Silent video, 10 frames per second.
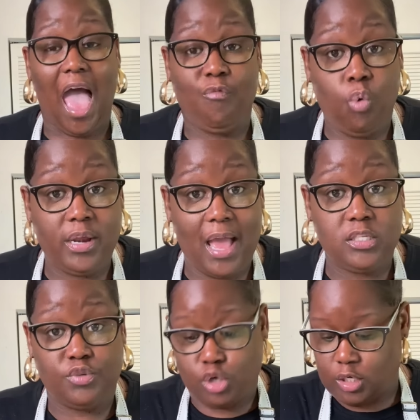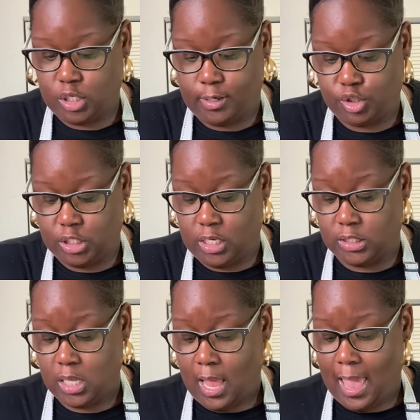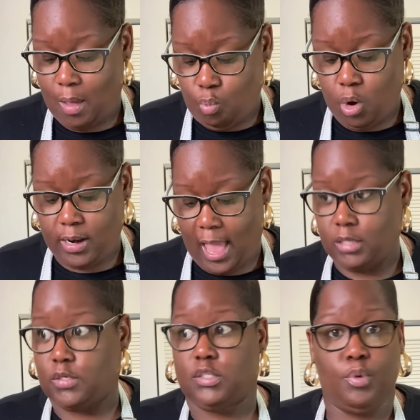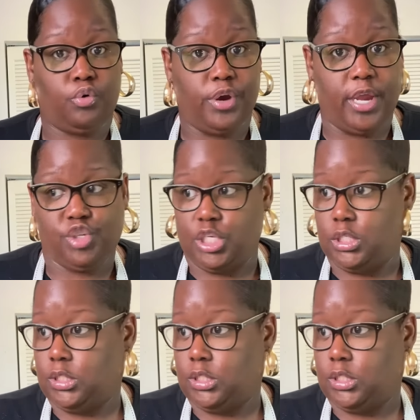have 1 ounce of sharp cheddar cheese and 1 ounce of smoked Gruyere cheese.